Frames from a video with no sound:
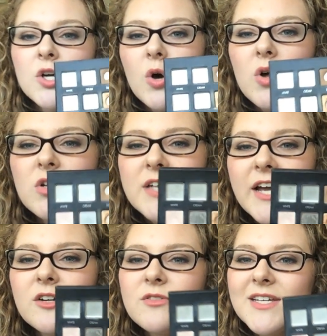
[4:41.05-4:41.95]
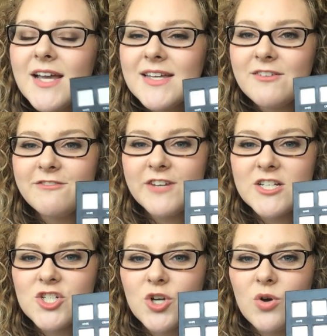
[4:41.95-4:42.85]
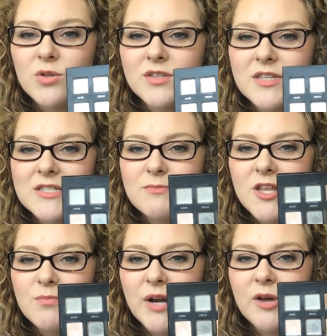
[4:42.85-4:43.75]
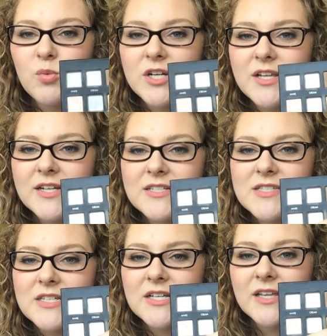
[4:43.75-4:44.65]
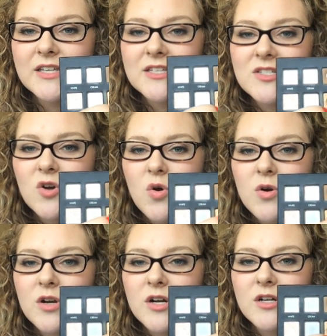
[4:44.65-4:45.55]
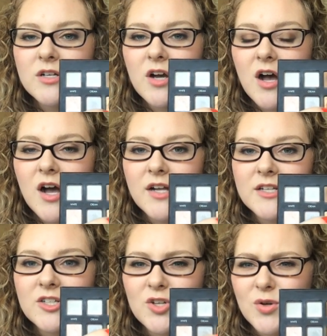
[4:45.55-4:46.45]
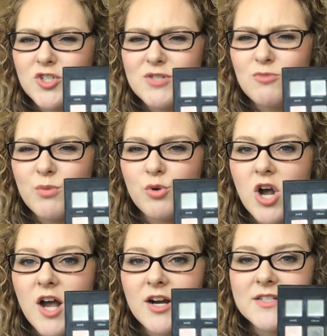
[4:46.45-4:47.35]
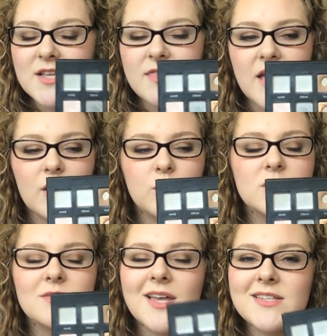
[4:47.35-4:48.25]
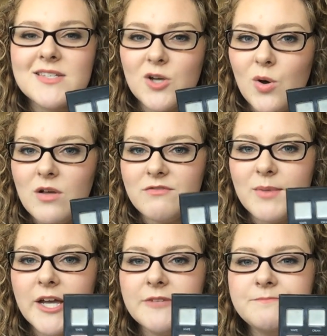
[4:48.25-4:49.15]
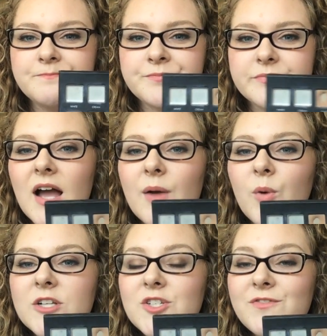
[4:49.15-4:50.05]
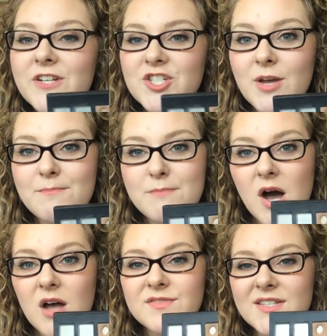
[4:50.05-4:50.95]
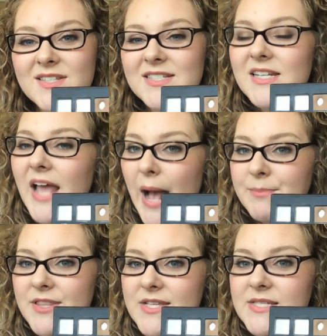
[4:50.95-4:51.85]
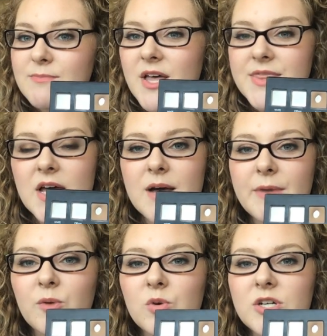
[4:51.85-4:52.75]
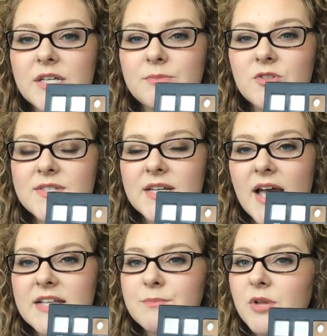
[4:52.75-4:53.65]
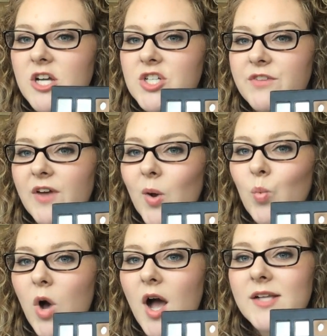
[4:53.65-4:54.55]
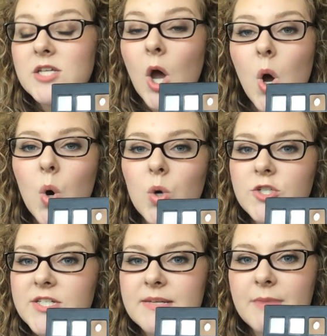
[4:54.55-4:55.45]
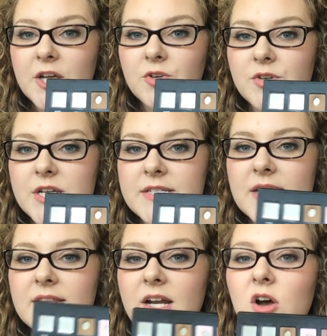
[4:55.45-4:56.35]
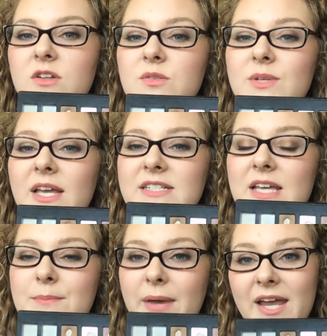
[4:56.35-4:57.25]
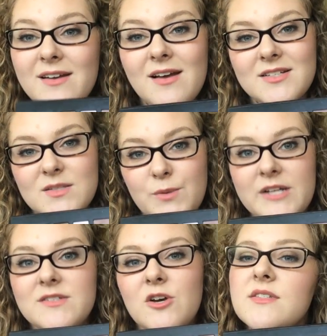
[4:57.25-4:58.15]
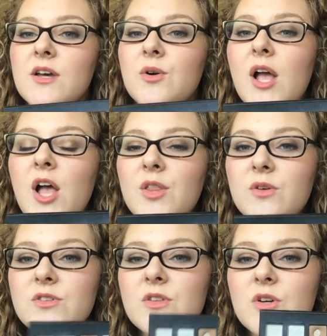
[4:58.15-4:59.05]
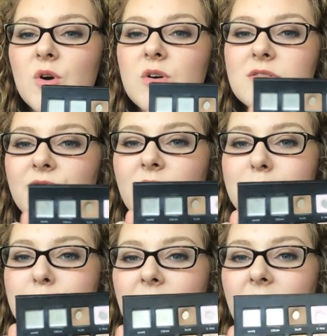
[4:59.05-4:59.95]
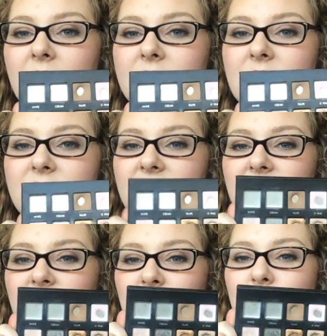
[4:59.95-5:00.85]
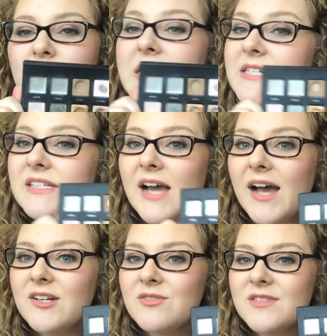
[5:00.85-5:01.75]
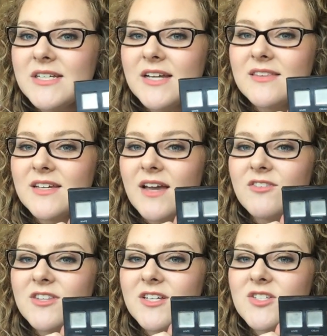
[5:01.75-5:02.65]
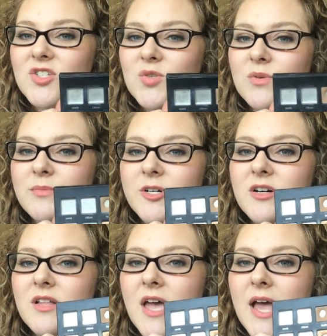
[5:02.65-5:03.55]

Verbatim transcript: Gold, I don't think I can finish Gold this month, but I would like to see like this corner gone and, you know, just more progress on that one. So that's a goal of mine. I want to finish up mauve since it didn't happen this month. Um, I will keep using it as blush if I want, or just in my crease. And then I also would like to hit pan on espresso. So those are the goals for May. Nothing too crazy, I don't think. I think everything is doable.